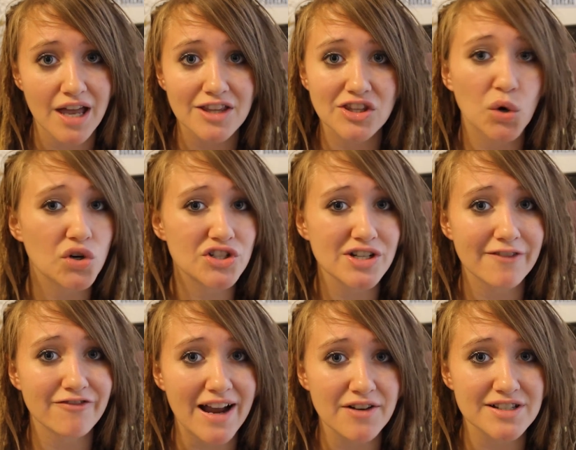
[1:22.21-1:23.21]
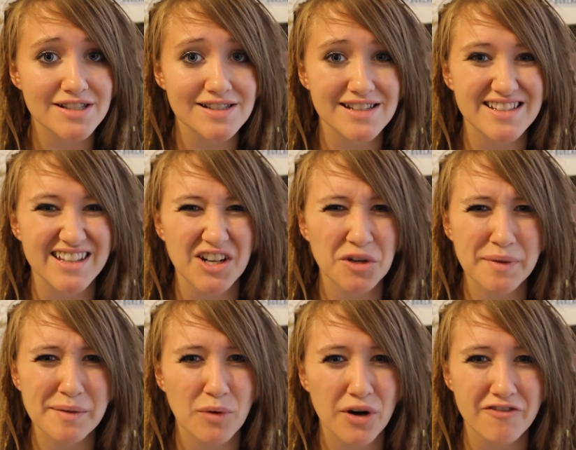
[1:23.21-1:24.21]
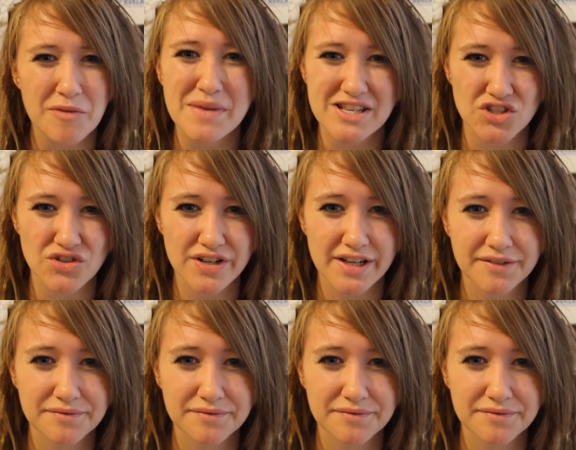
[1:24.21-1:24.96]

the origin of viruses is a little bit more of a mystery.